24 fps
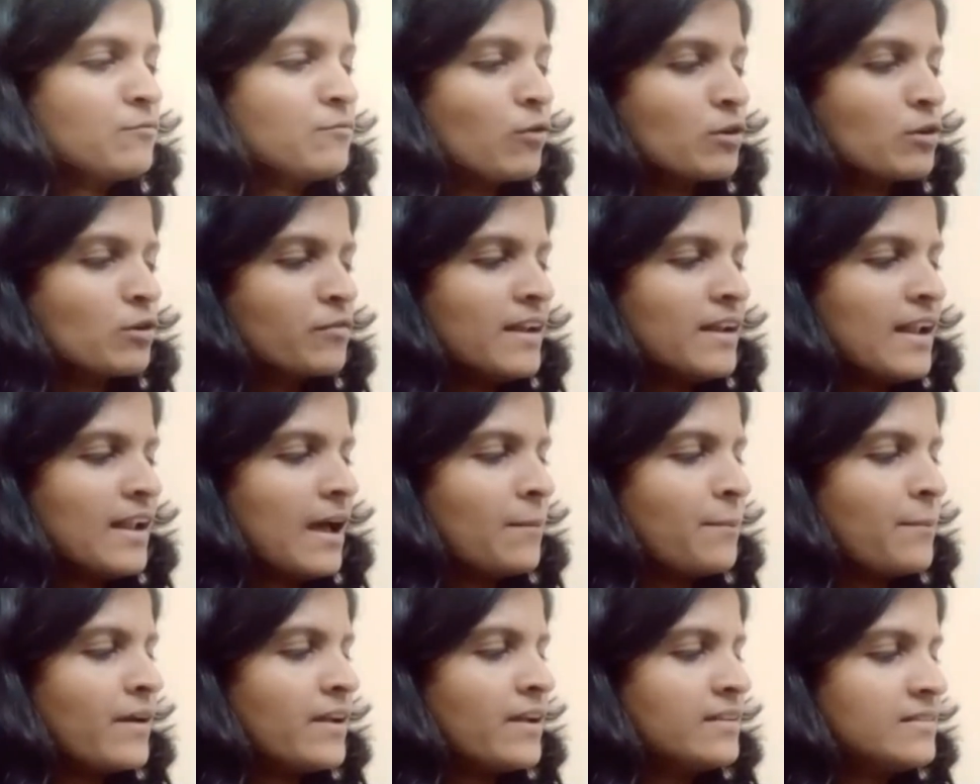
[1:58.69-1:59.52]
What will
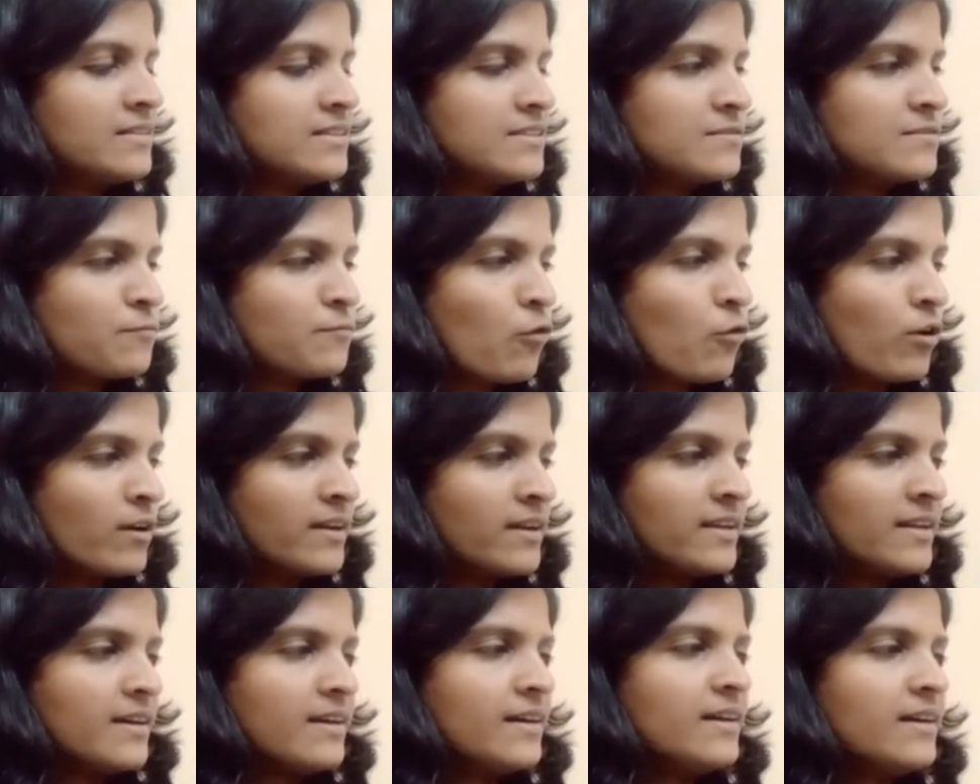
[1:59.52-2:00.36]
happen? This
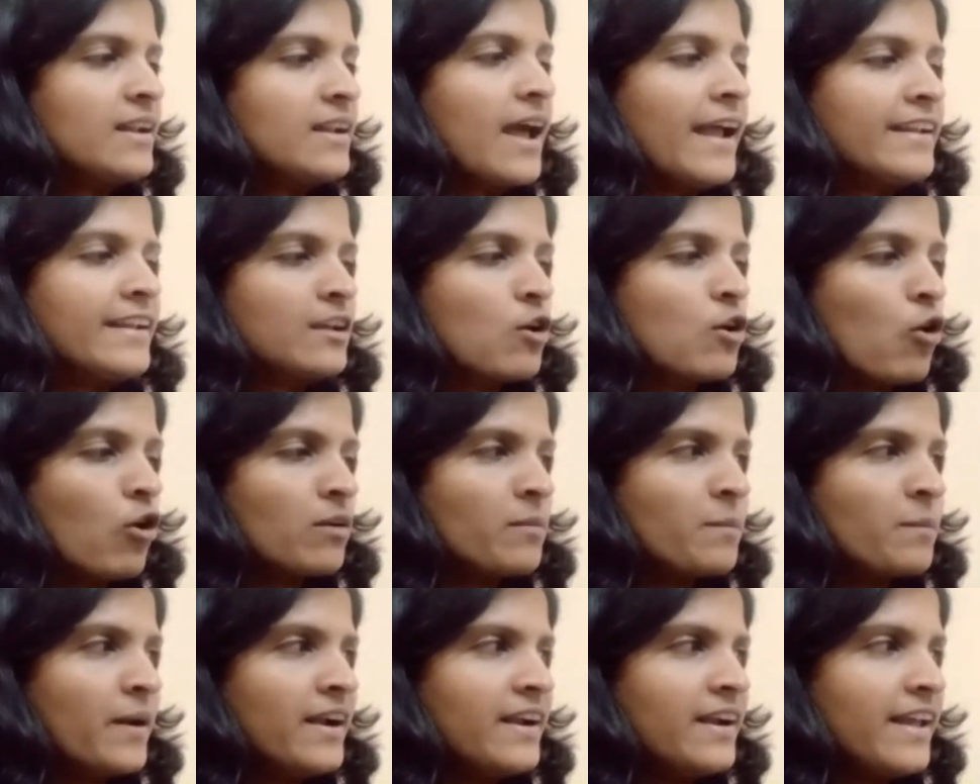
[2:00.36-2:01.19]
water and
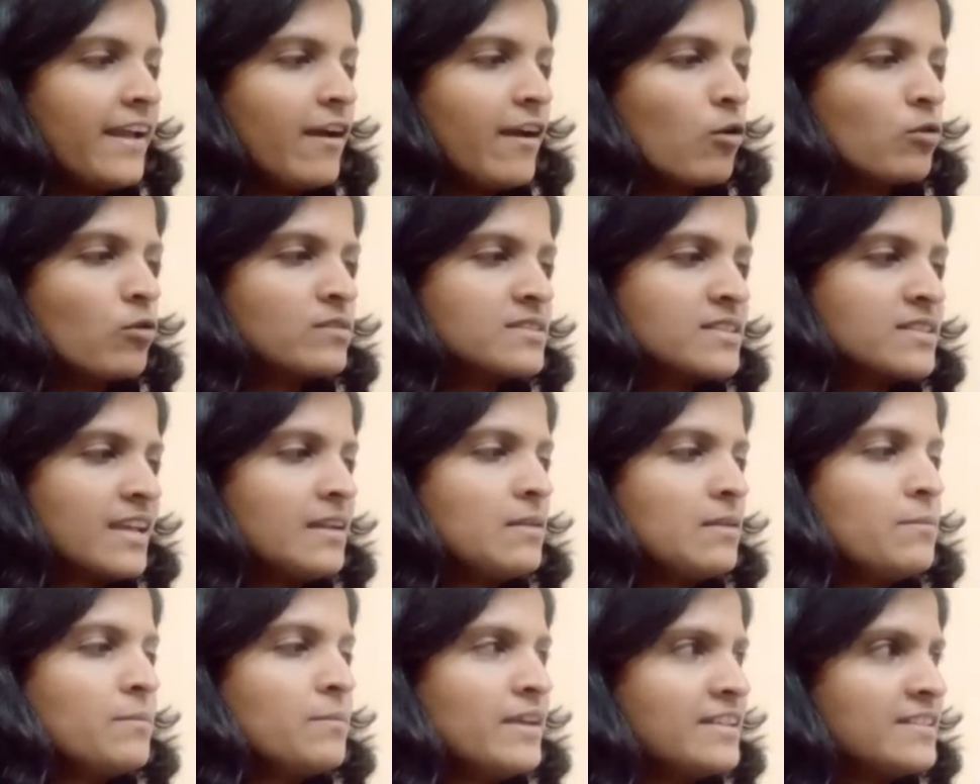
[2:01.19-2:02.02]
carbon
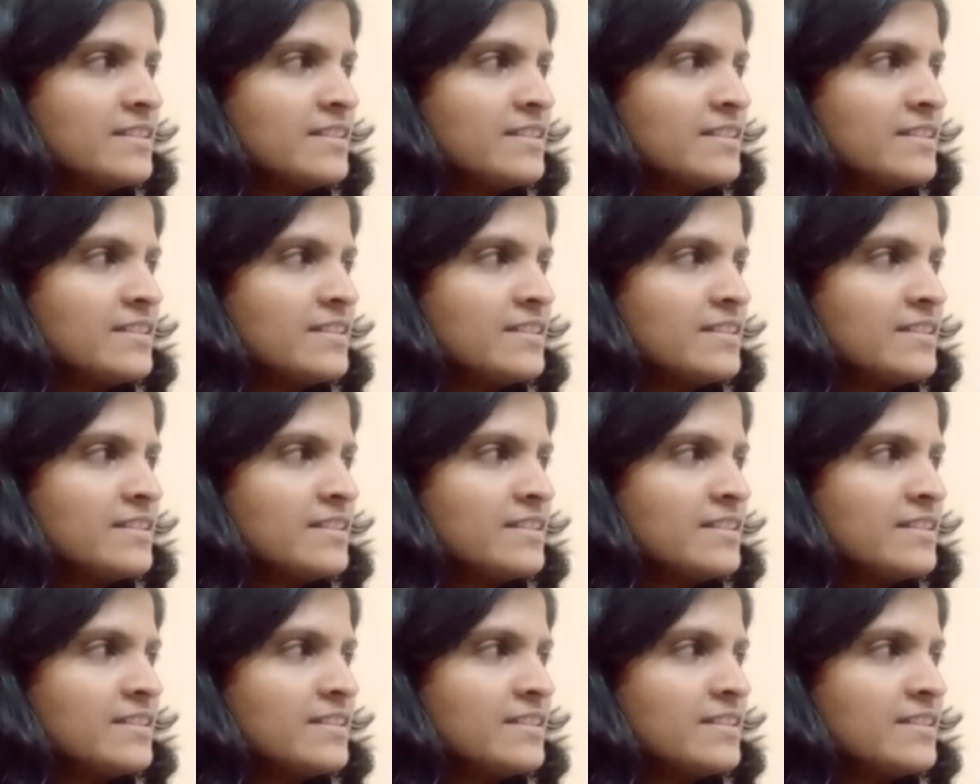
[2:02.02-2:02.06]
dioxide mix